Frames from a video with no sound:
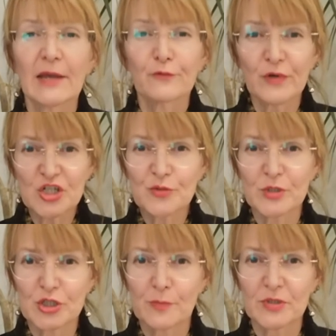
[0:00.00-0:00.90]

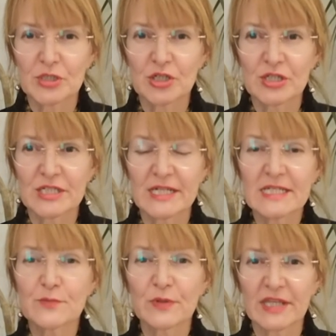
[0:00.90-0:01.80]
Enrichment
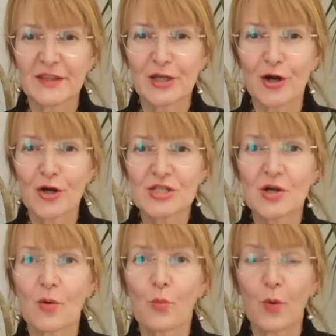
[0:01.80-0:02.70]
opportunities within the
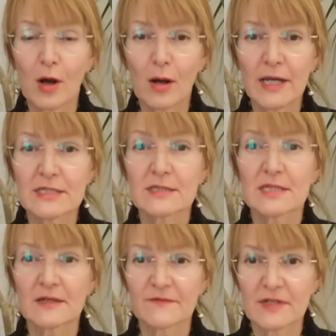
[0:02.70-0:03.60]
arts are wide and
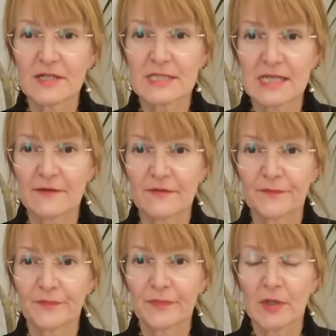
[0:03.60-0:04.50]
diverse.
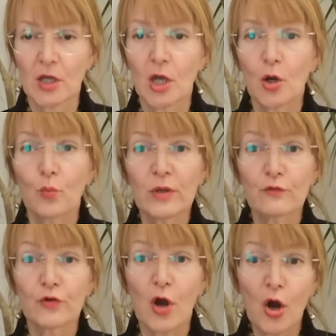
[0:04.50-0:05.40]
We
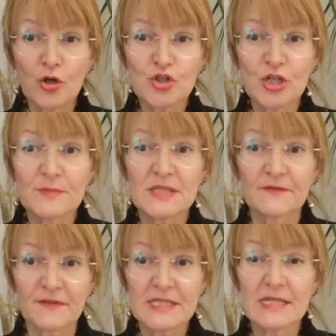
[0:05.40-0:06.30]
run art trips
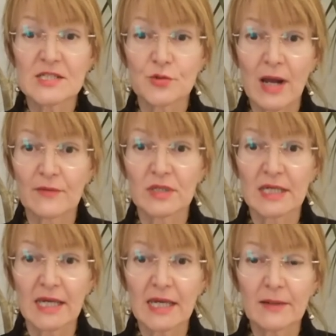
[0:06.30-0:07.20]
and visits throughout
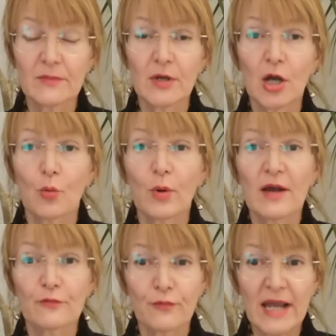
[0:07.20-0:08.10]
the year. We
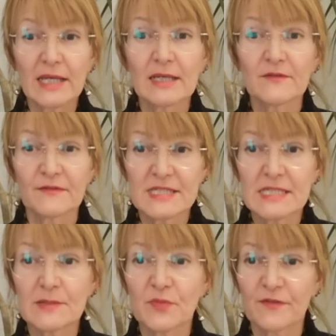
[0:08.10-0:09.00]
have regular
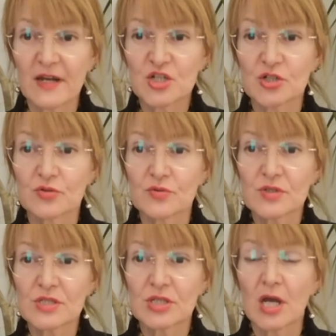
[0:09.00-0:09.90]
visiting
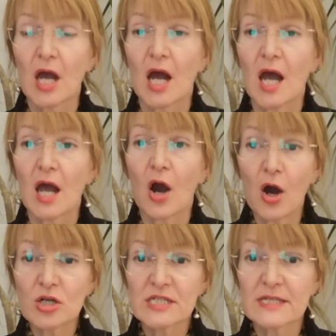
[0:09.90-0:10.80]
professionals,
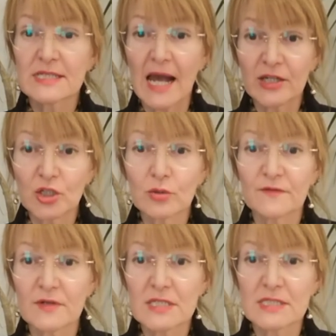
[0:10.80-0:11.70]
artists and
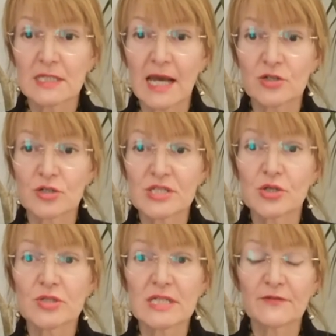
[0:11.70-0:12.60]
university lecturers
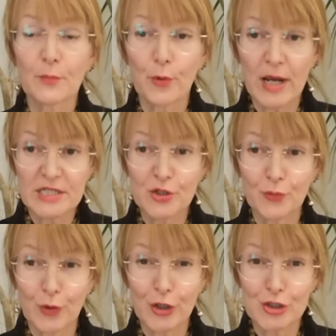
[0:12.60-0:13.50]
who deliver
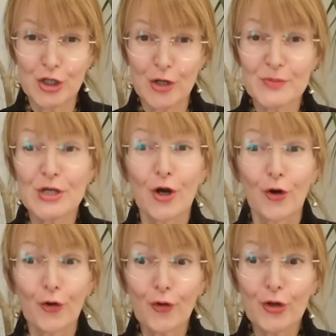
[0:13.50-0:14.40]
practical workshops
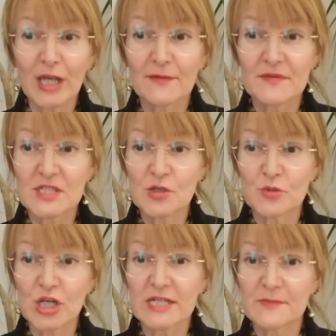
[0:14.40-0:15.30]
or give
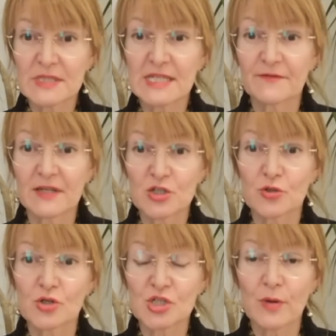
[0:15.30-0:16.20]
subject-specific
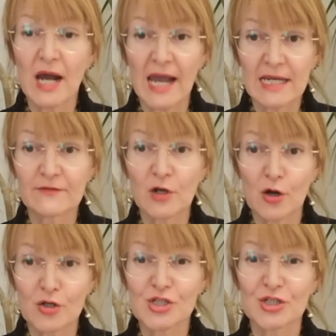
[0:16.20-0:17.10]
talks to our A-level
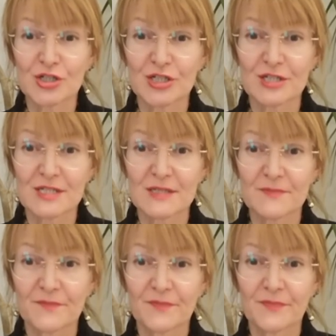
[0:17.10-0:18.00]
art
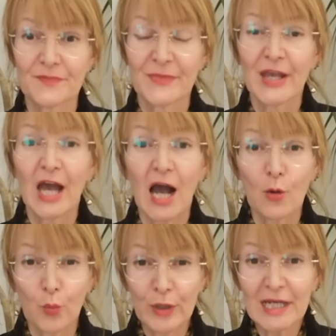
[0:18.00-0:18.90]
students.
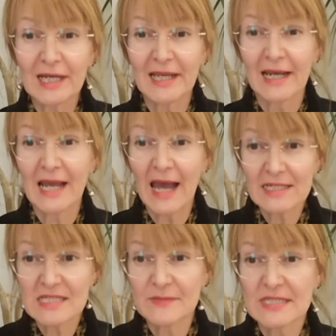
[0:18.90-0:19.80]
Our weekly
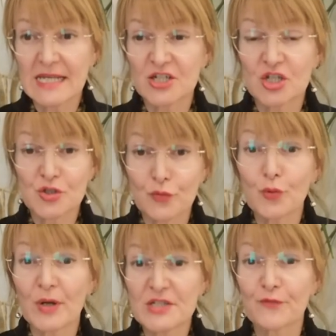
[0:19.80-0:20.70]
enhancement sessions are
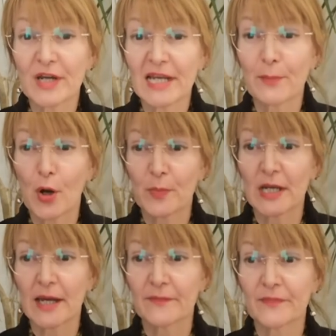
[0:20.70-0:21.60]
always really
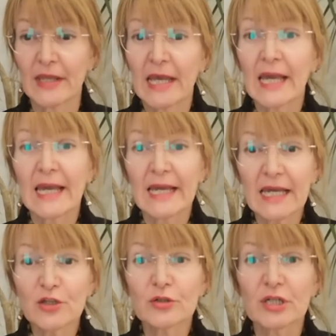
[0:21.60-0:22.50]
popular.
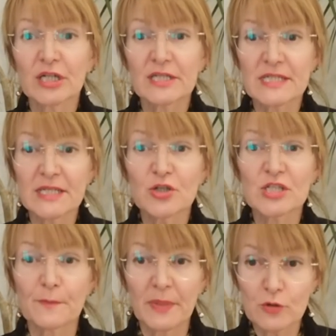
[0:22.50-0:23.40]
Here you can continue
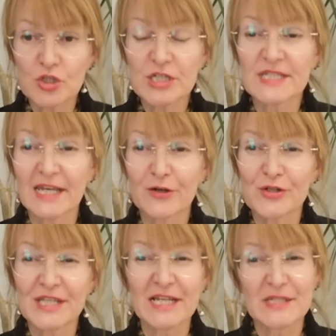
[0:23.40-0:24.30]
to build your
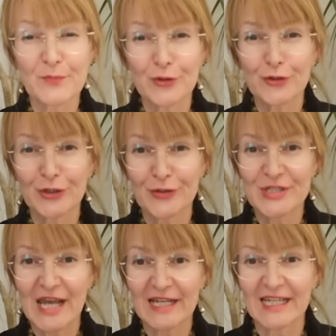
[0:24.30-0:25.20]
skills and explore new
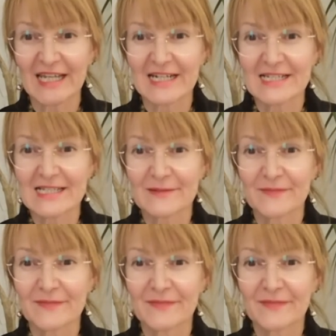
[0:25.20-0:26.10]
techniques.